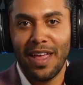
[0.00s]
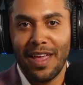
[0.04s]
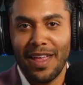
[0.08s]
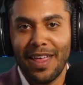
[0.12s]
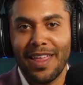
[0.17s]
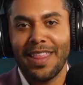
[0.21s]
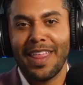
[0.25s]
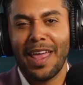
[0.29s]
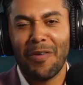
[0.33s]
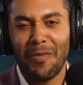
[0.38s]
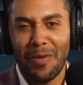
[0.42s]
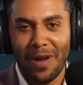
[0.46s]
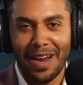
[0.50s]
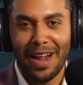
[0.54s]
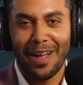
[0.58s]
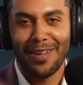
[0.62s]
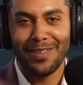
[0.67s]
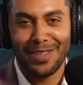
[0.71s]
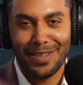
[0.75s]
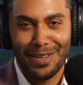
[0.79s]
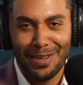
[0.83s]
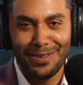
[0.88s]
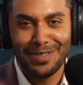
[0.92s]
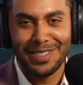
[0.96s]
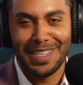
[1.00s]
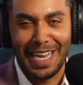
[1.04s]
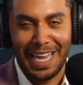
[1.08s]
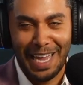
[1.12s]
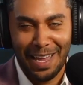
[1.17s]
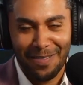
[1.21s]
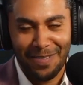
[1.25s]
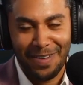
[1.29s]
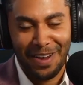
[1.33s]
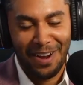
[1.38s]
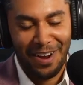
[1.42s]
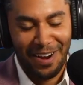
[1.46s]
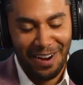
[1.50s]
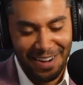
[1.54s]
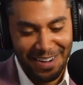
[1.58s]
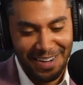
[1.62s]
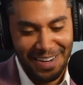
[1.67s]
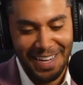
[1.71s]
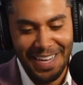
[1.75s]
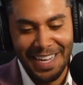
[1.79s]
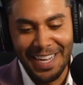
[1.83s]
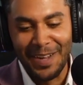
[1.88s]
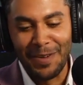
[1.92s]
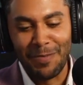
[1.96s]
they went out to use the gift card.
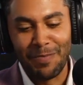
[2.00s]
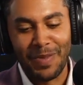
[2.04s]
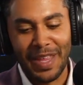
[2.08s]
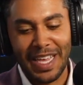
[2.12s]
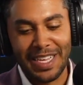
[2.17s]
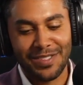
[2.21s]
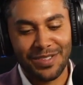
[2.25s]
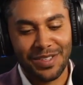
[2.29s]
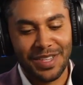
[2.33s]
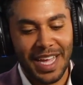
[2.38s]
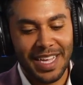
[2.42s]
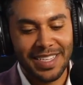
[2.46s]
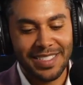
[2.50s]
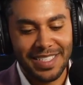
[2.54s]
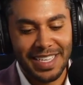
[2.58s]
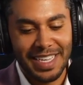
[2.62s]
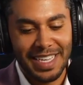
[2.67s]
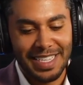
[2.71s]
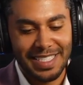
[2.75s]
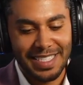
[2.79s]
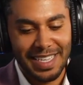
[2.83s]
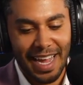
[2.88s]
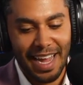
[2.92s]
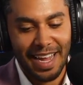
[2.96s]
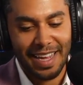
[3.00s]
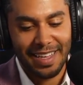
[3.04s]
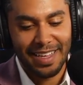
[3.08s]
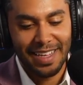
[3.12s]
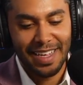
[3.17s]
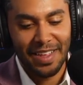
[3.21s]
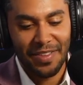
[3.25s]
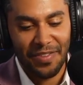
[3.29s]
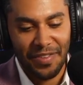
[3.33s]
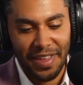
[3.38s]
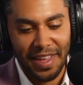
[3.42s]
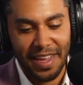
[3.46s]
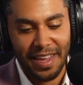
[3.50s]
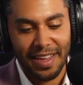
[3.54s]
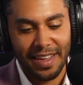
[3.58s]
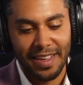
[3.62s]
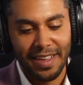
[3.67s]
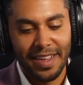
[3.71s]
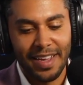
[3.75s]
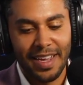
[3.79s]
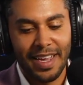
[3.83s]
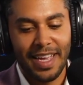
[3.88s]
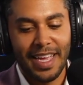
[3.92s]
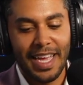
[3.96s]
And so that's the exact thing.
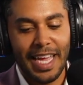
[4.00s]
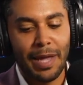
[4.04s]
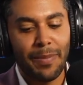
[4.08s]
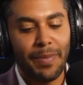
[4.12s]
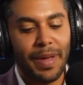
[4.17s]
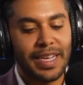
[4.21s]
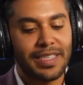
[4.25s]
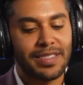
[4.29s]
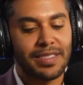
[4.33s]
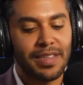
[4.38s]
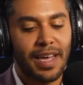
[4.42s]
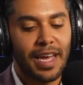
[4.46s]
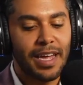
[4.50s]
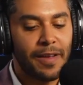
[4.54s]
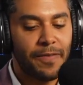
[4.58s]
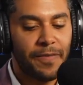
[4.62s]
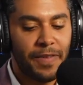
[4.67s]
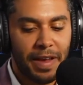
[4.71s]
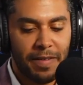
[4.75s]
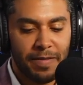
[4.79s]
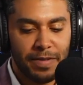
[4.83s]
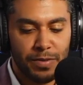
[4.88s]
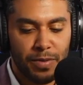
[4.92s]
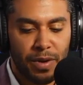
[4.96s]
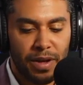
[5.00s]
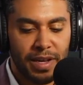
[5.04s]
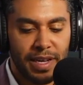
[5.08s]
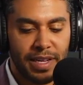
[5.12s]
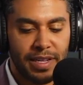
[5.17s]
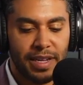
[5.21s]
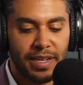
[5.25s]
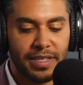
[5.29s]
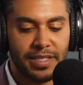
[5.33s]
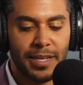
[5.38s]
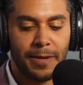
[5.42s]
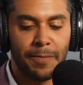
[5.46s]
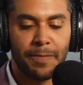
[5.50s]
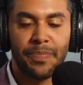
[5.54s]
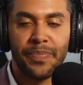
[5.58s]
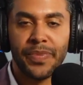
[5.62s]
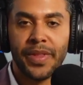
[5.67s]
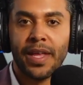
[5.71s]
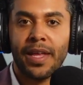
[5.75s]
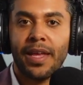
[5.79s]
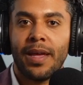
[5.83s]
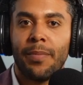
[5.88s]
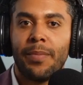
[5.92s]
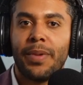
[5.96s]
He makes light of favors while he does them,
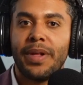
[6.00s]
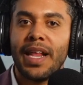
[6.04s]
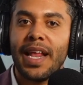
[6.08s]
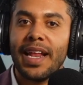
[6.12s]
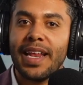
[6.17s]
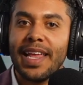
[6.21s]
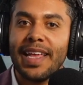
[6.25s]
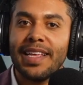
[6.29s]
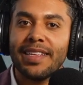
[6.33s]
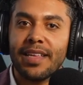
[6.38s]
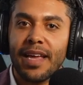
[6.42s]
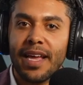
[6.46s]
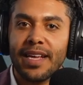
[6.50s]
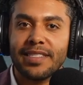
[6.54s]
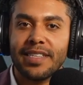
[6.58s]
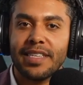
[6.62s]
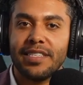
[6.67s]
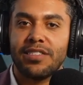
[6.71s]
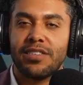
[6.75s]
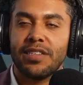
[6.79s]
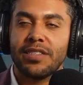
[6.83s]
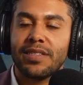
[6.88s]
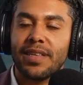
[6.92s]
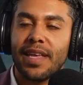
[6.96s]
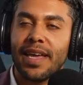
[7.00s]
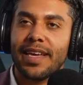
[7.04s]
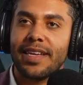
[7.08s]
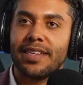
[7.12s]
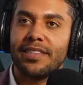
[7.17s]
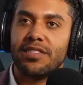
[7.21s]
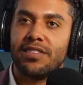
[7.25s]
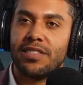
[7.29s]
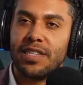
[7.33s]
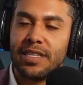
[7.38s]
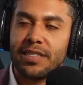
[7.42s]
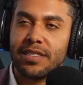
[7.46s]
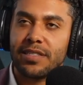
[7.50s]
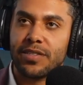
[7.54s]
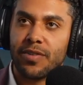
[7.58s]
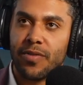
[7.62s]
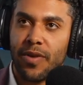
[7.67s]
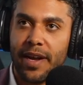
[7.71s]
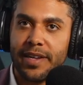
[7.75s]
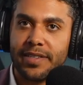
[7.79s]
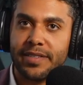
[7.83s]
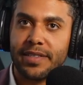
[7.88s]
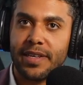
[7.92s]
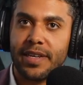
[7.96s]
but then he takes it just like Jesus
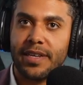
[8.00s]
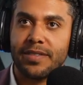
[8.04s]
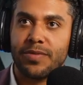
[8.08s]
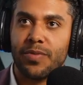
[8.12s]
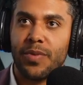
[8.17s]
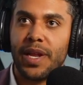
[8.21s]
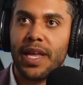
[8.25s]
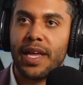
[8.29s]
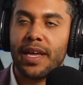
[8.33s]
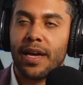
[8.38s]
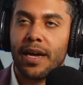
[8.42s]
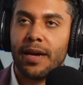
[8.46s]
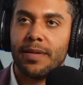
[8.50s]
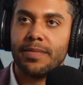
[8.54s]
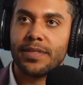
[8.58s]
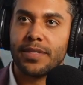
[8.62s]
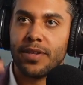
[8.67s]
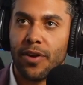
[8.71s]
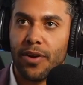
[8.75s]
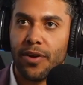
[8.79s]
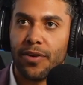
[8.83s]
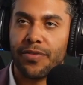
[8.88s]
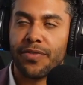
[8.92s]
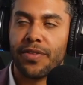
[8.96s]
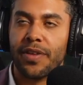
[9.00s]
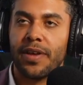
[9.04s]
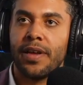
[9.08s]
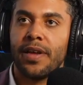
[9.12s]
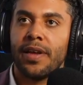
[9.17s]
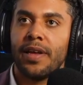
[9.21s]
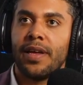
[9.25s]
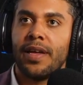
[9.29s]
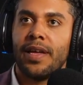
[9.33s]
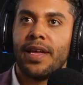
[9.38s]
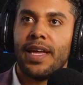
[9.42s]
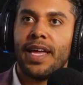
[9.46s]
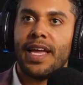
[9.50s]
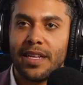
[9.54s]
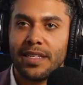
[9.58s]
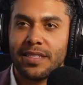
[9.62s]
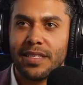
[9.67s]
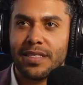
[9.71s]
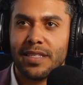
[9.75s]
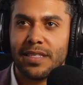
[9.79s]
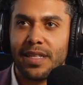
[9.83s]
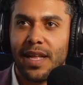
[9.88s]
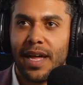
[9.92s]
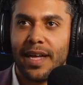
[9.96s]
Christ does when he comes to earth. He does
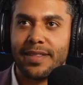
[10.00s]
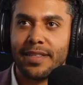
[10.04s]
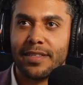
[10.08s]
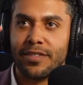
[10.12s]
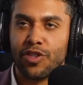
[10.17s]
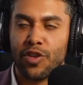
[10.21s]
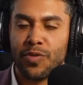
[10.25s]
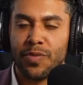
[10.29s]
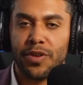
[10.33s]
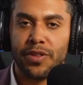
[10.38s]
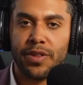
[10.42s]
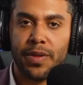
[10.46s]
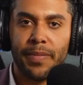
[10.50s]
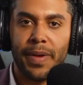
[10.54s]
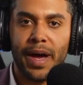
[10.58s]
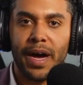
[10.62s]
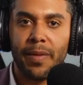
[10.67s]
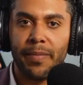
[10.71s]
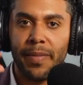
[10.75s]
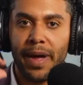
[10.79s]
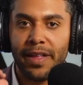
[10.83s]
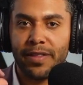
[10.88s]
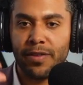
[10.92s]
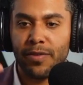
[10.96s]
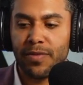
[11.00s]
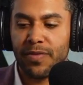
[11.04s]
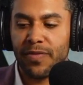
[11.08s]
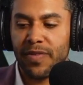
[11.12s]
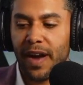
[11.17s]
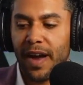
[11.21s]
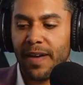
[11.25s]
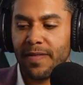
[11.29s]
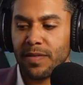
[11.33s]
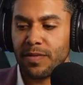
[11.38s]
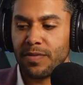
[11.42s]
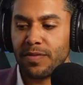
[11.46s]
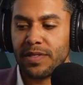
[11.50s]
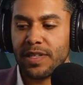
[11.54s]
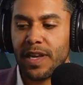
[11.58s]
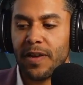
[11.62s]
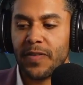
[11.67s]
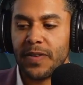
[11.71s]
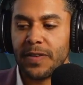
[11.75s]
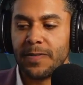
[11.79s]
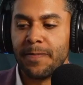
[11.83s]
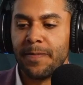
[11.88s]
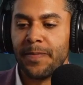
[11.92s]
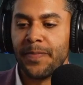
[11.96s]
this a lot in the Sermon on the Mount, Matthew
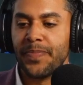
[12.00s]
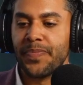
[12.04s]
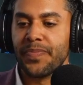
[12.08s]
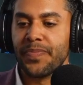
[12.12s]
5-7.